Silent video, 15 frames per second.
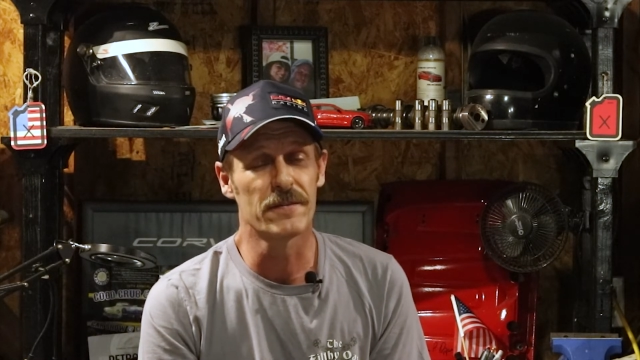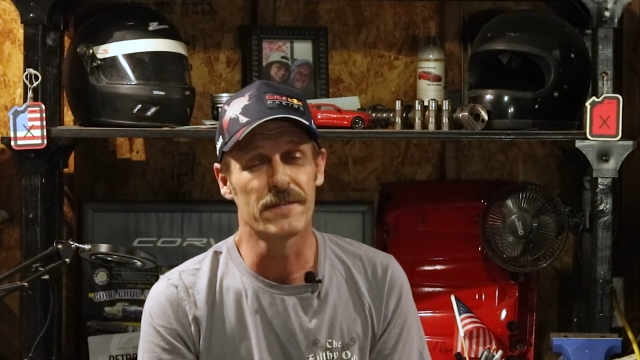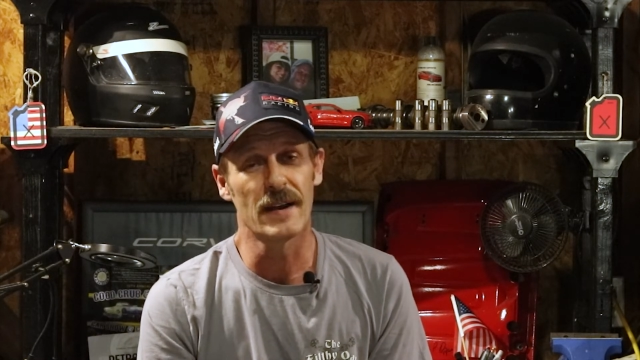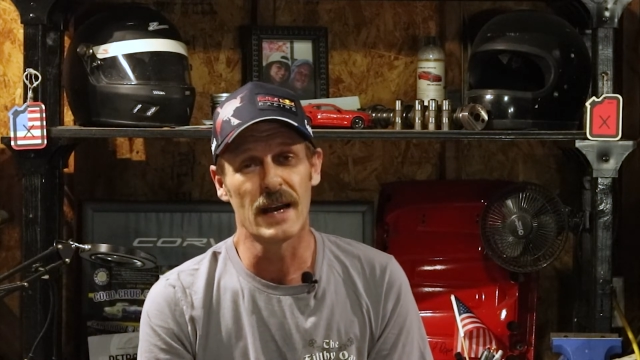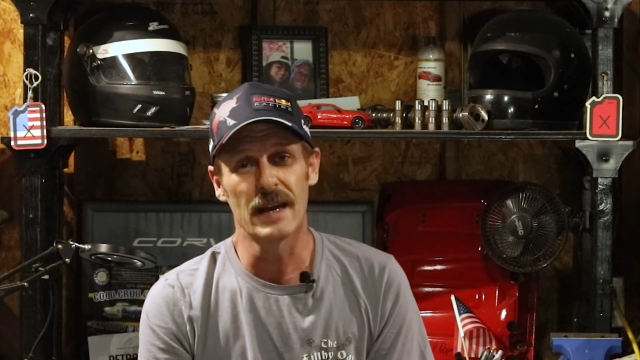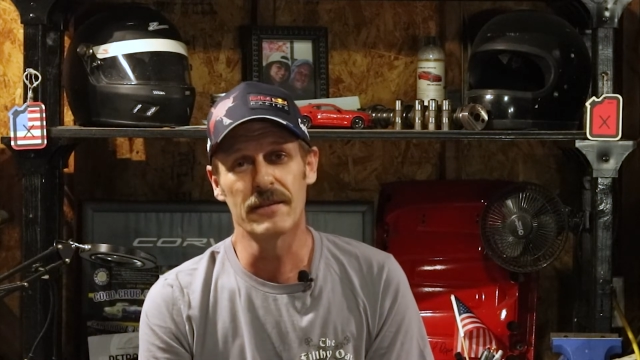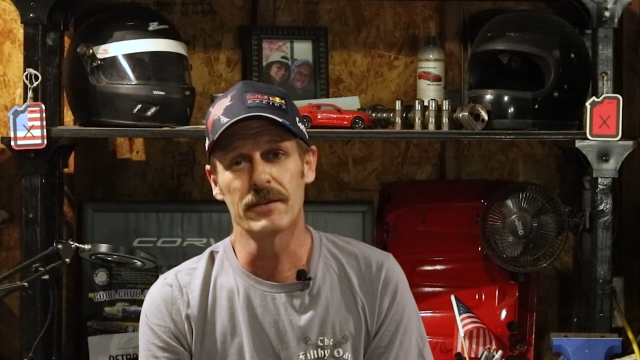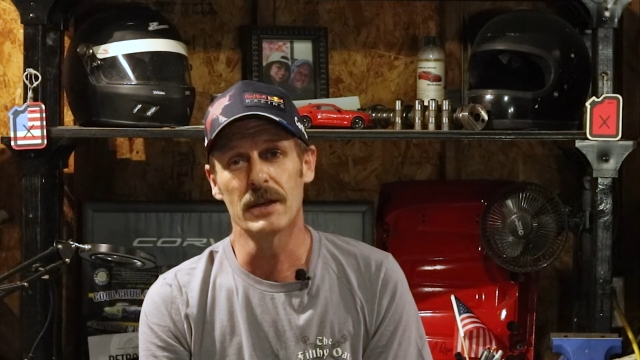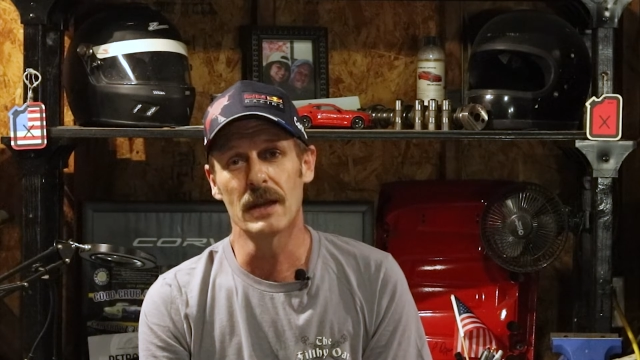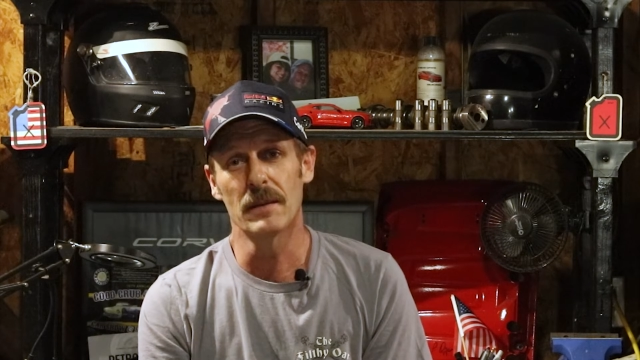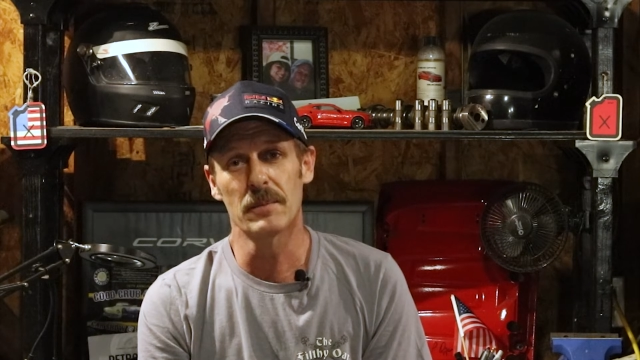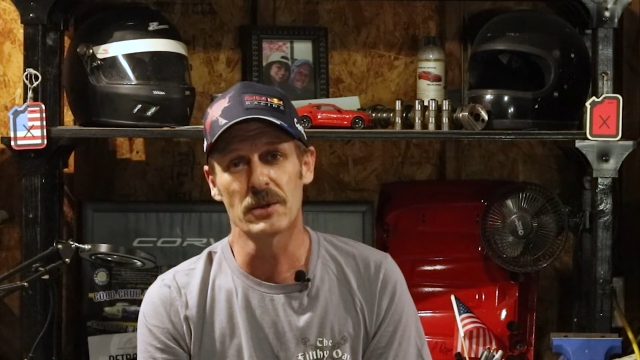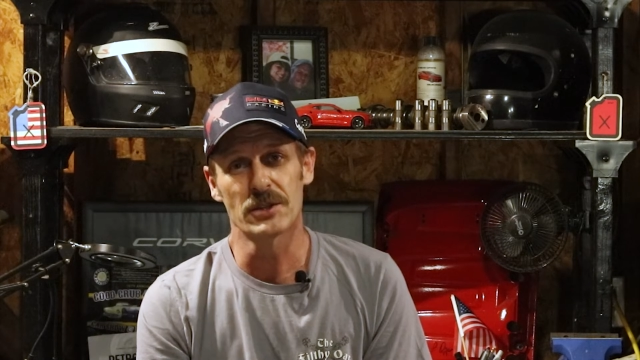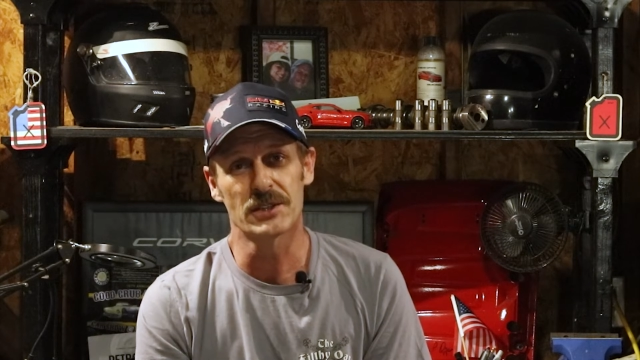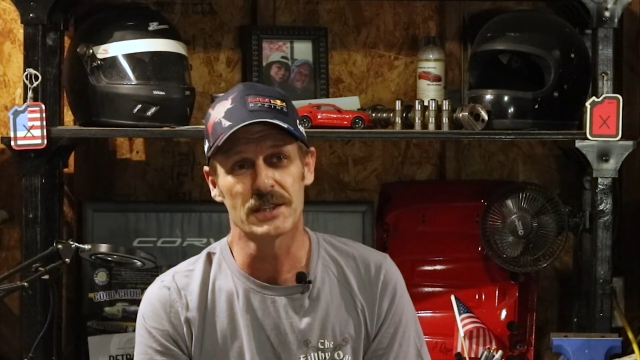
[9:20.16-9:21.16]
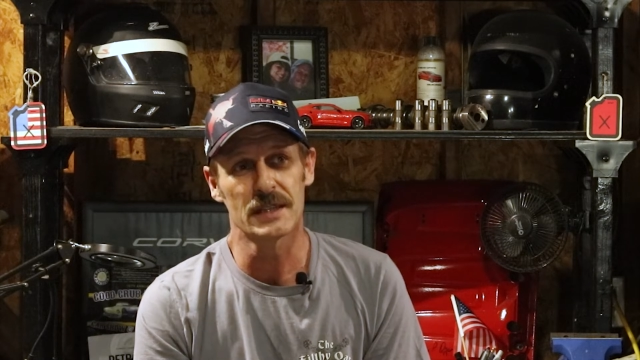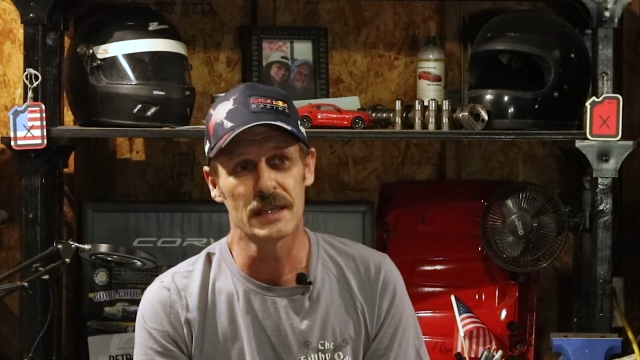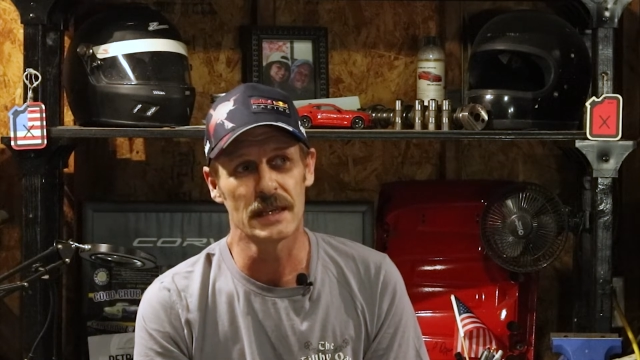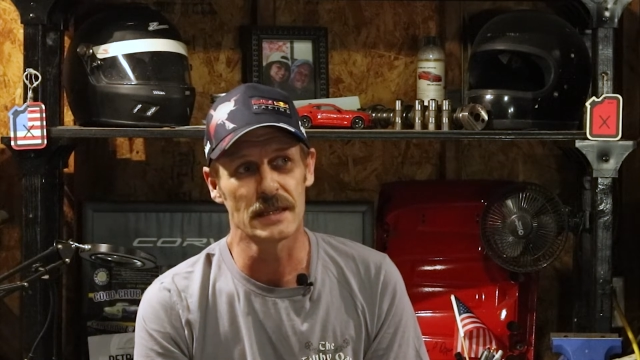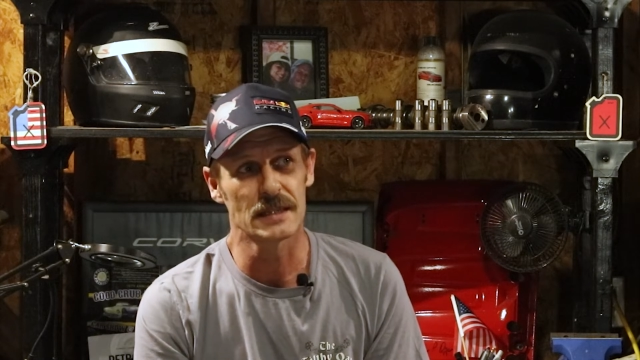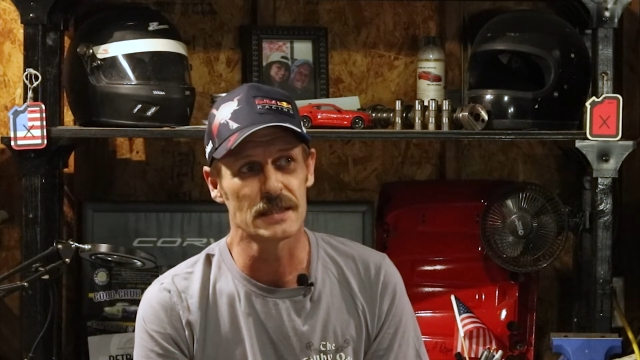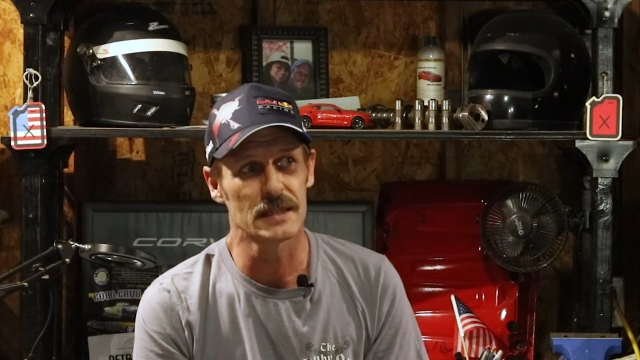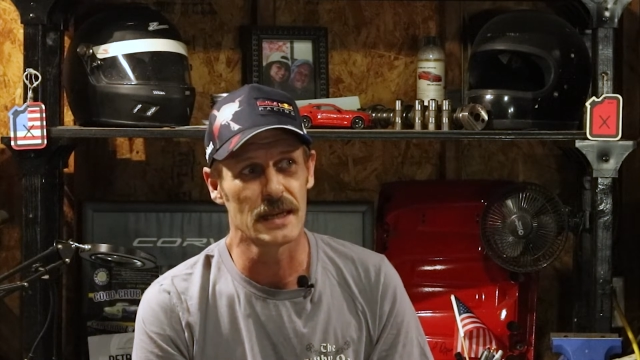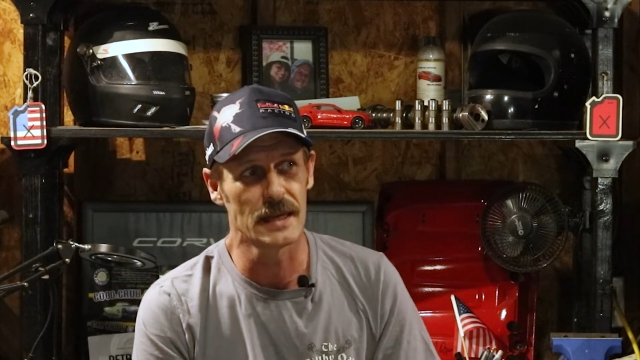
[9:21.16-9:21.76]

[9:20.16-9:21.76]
five and number six,